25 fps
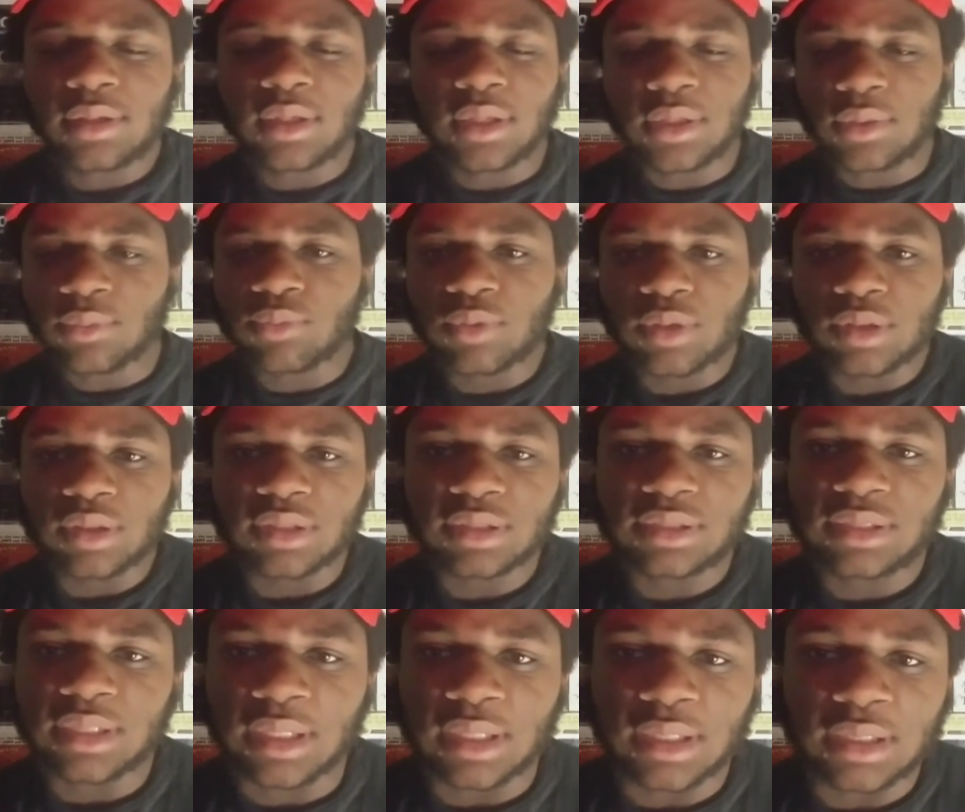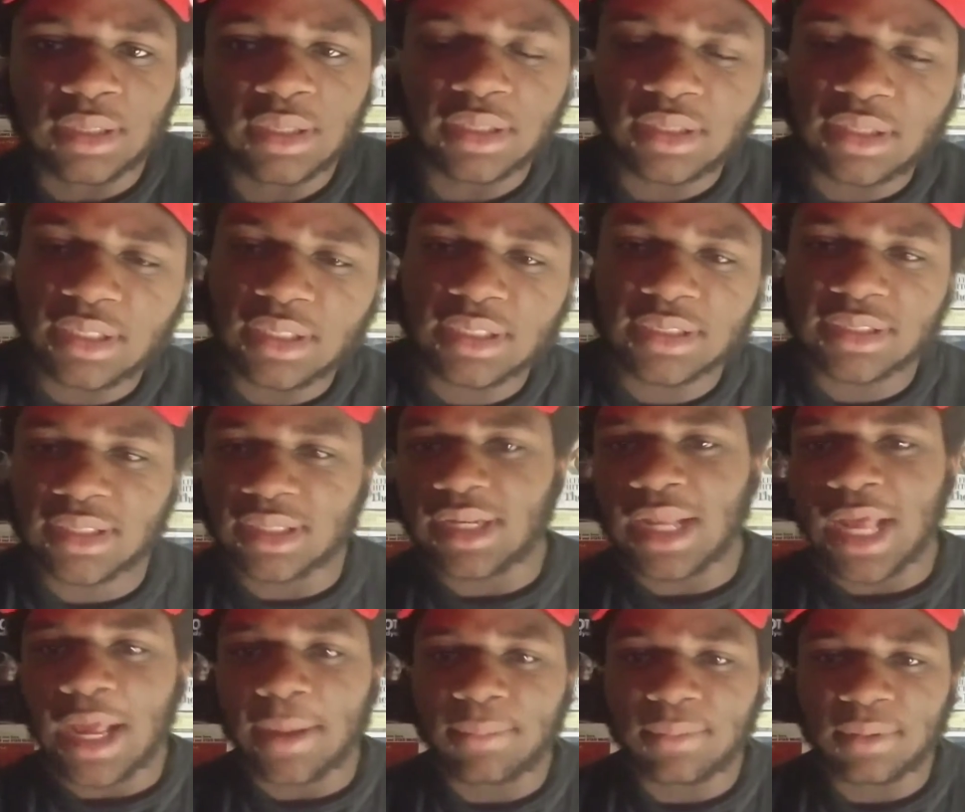It really did. The
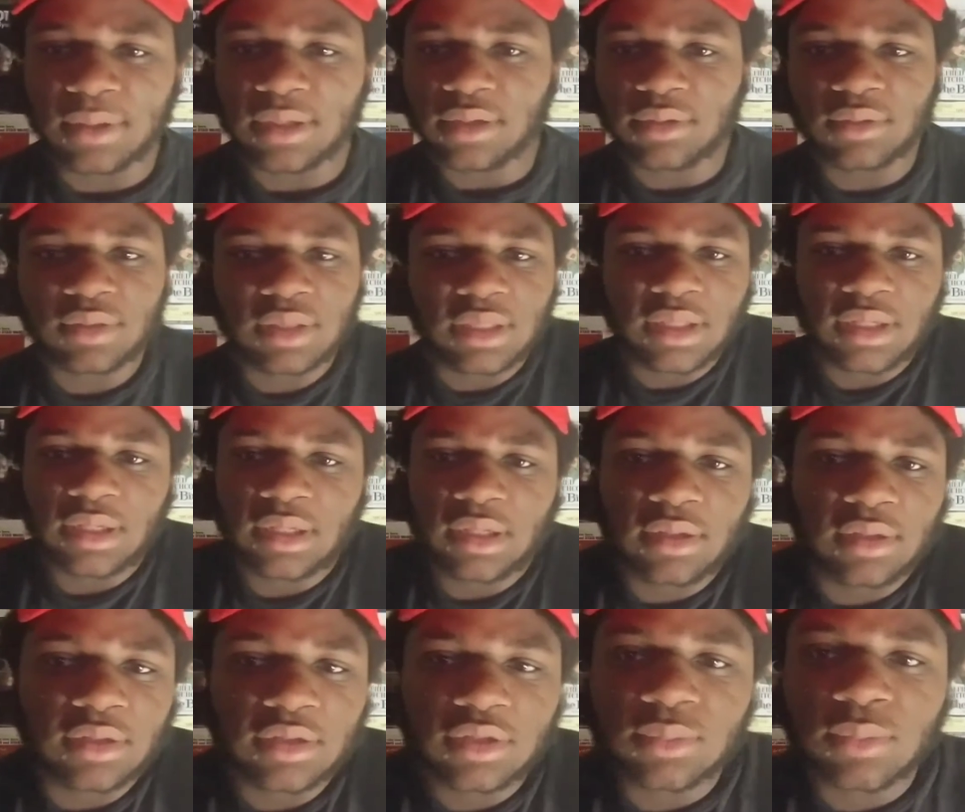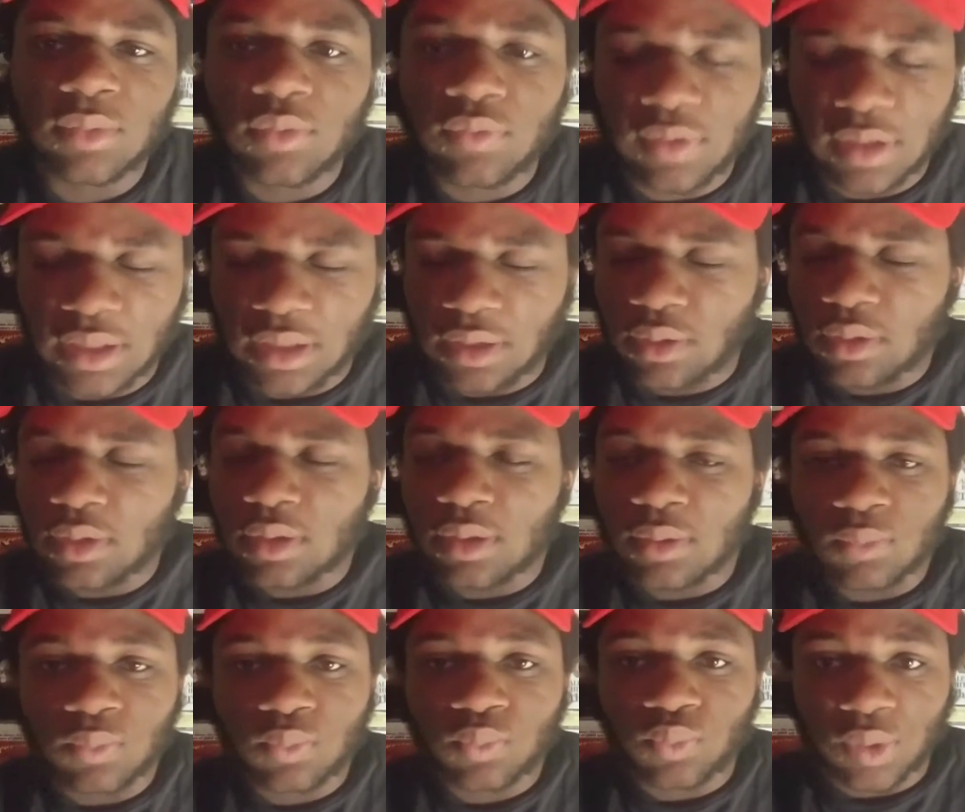things that happened near the ending of this
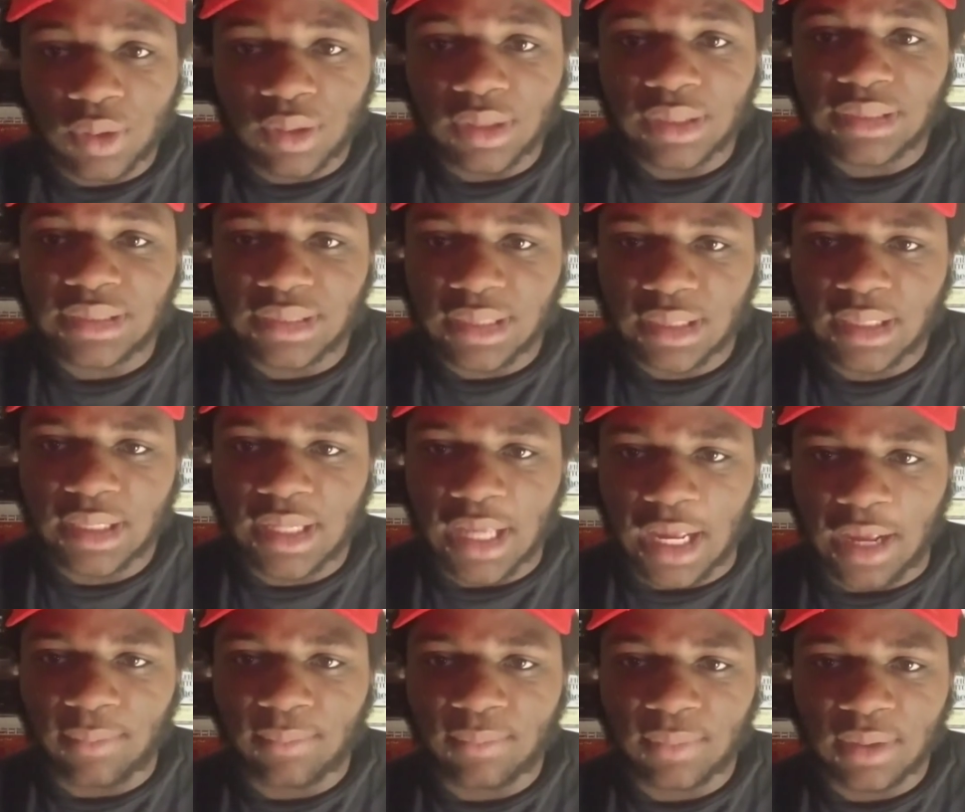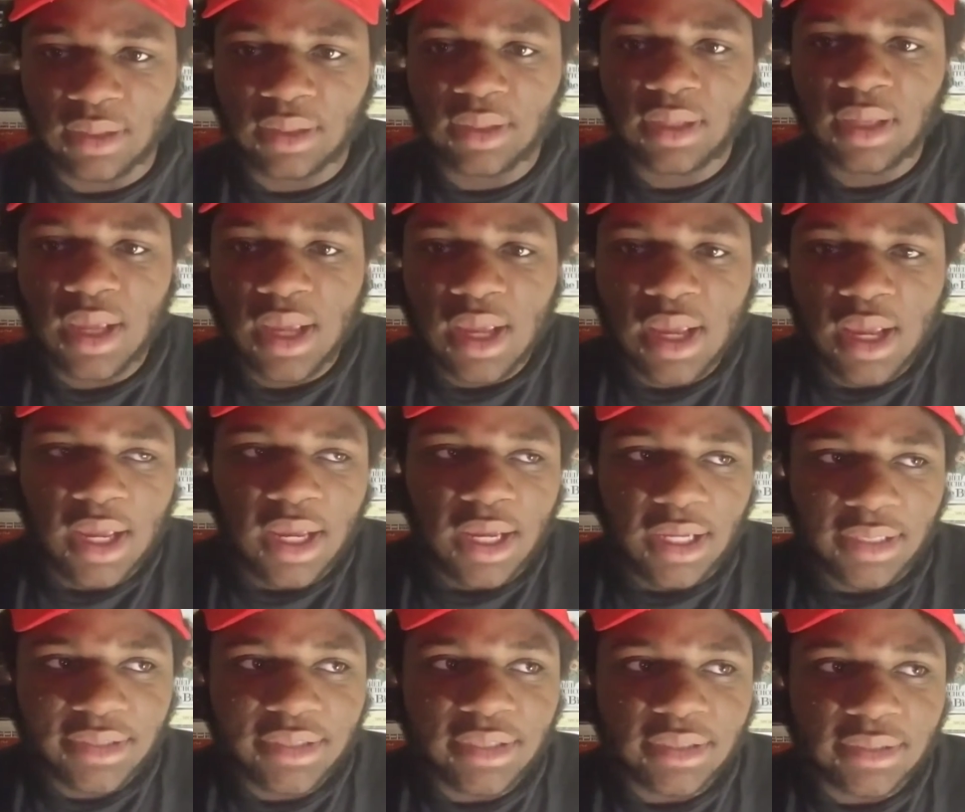movie really did get me.
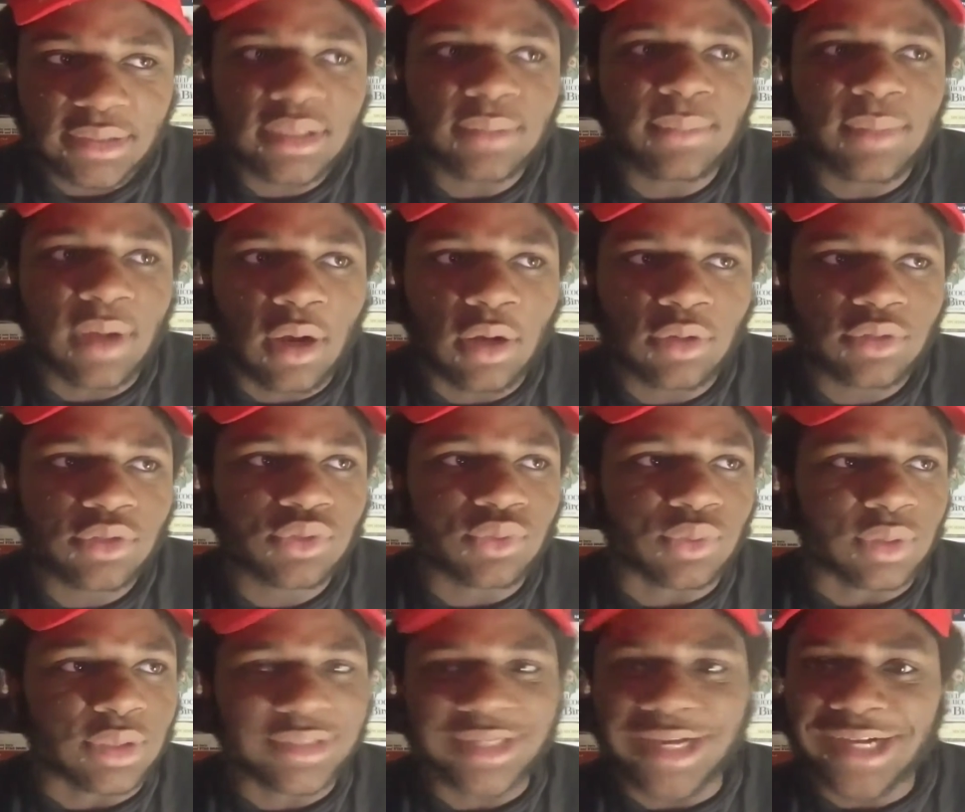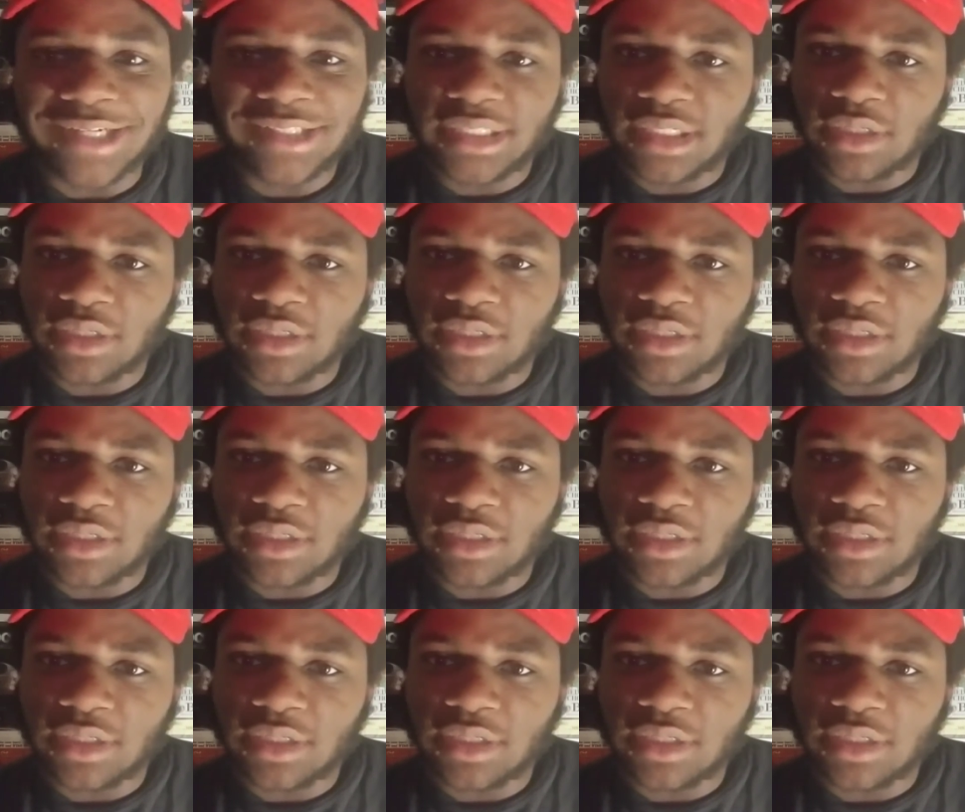It tugged to my heartstrings.